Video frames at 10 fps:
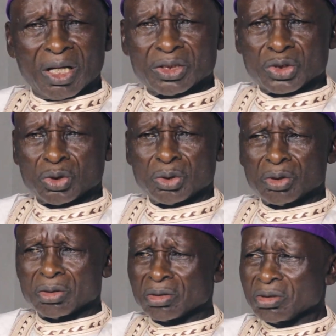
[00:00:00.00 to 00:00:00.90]
And
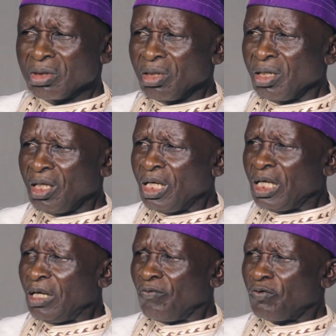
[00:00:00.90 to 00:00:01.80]
so the
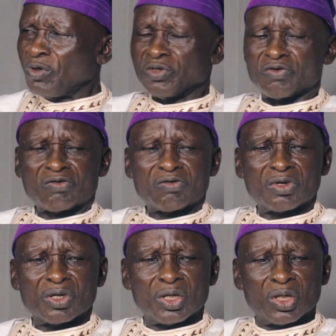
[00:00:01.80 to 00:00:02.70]
influence
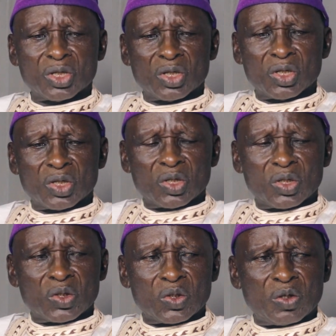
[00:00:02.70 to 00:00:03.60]

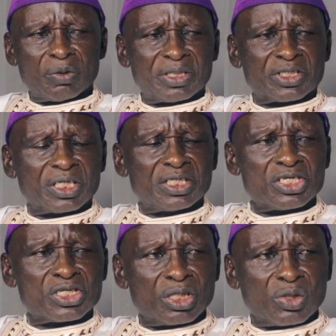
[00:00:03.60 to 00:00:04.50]
of the
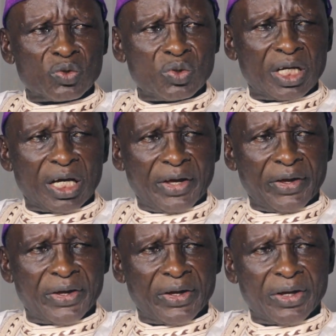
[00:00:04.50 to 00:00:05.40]
traditional ruler
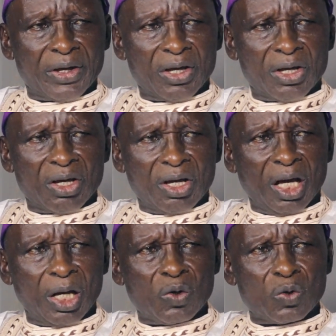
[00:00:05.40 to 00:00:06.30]

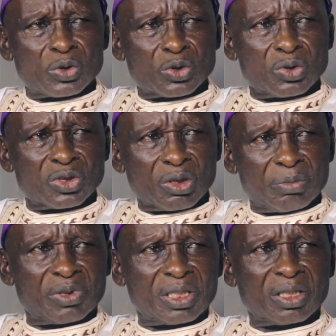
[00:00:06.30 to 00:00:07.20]
are also
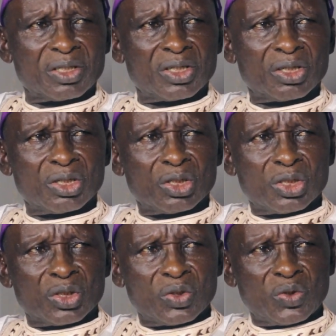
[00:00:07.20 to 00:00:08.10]
something
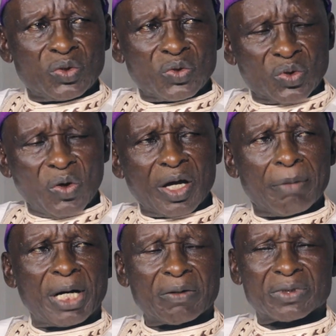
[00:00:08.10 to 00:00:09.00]
to talk
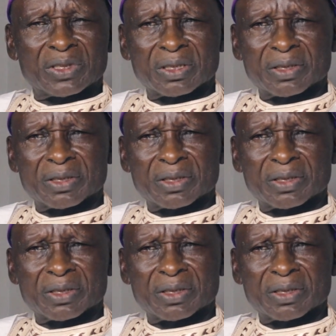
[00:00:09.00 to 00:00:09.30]
about.